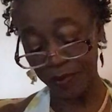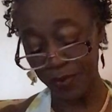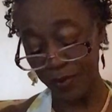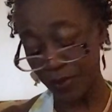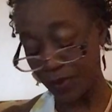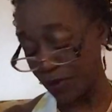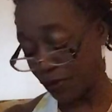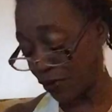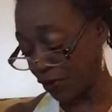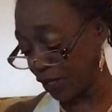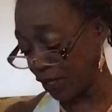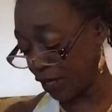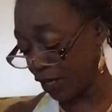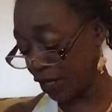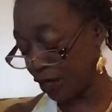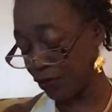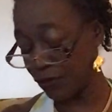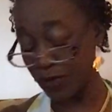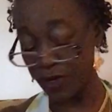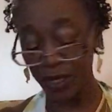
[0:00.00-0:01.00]
in your
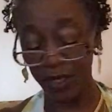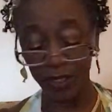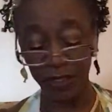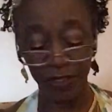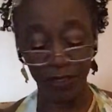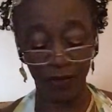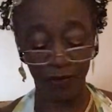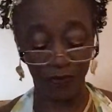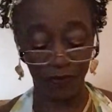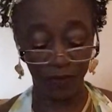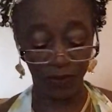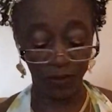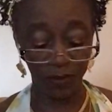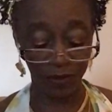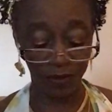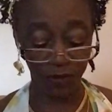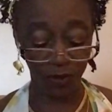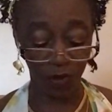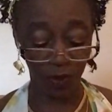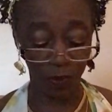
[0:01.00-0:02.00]
areas. So for you,
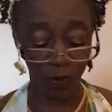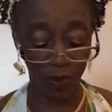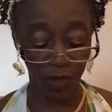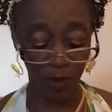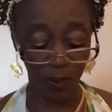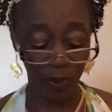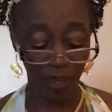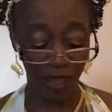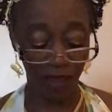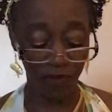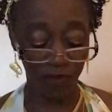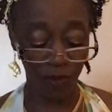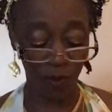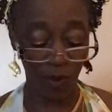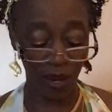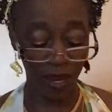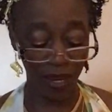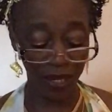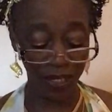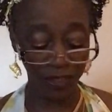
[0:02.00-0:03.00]
Scorpio, we have
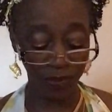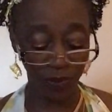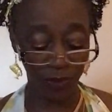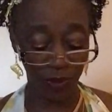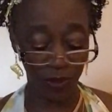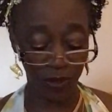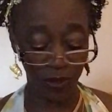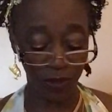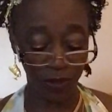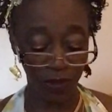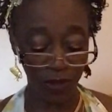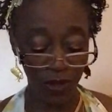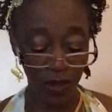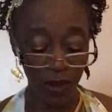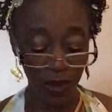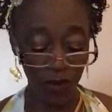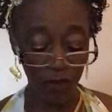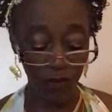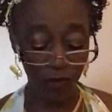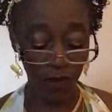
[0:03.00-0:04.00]
wise one.
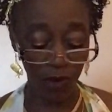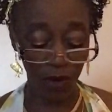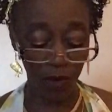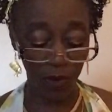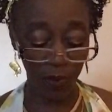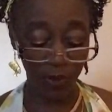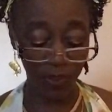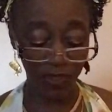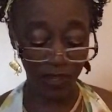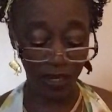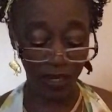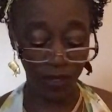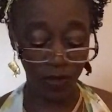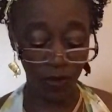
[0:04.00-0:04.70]
Grow within